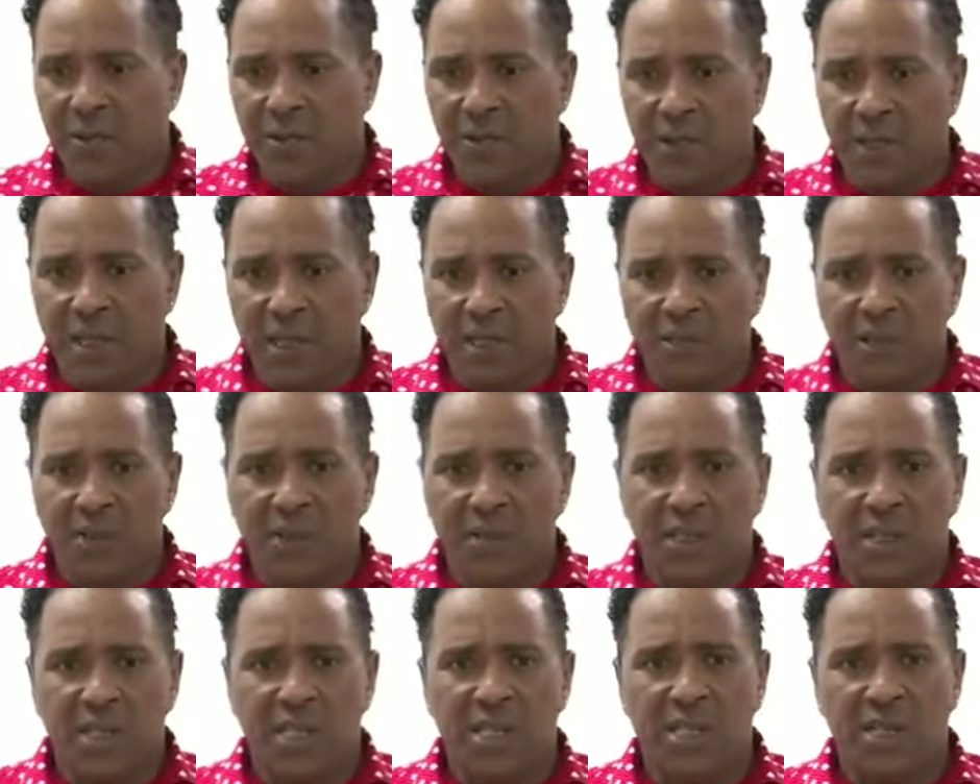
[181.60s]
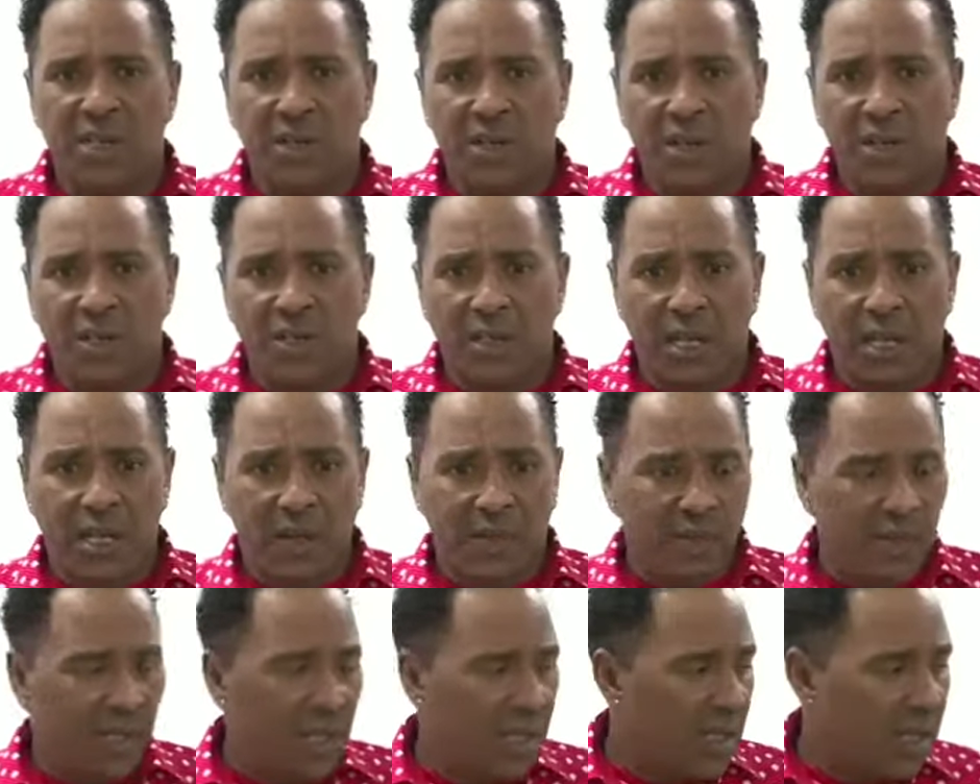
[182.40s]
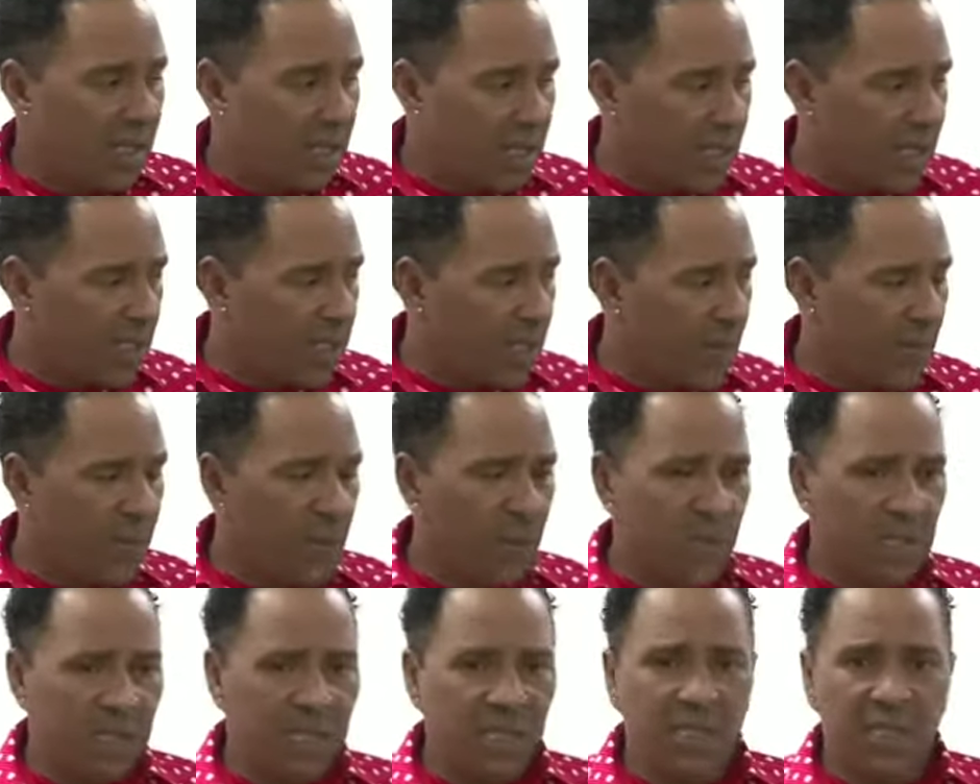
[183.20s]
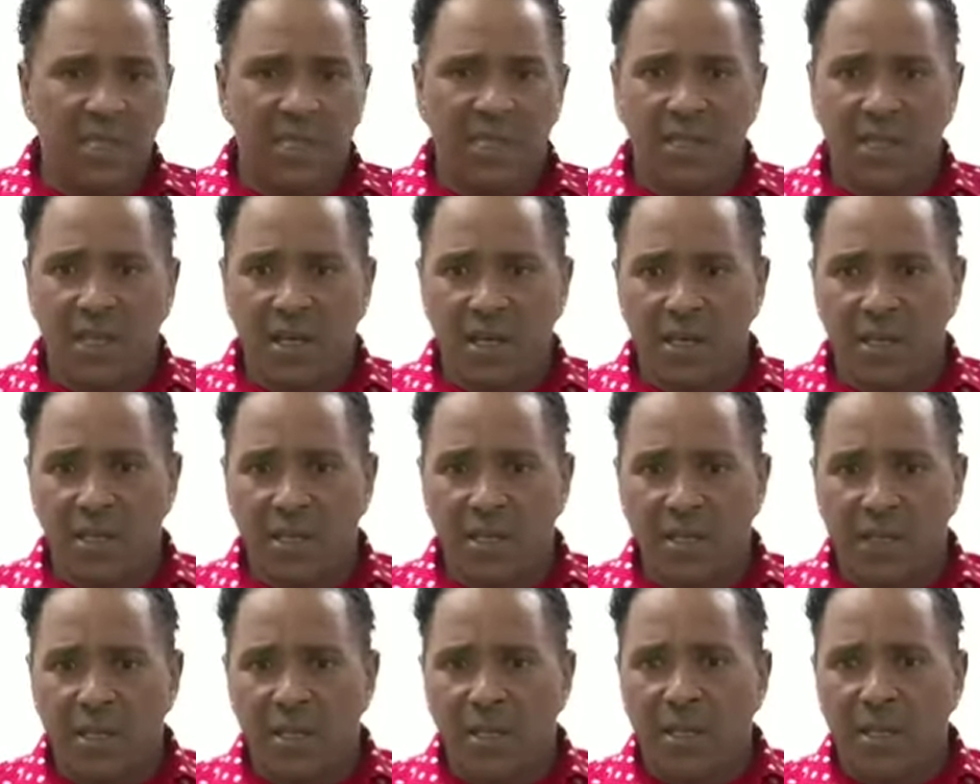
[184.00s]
we do this short presentation,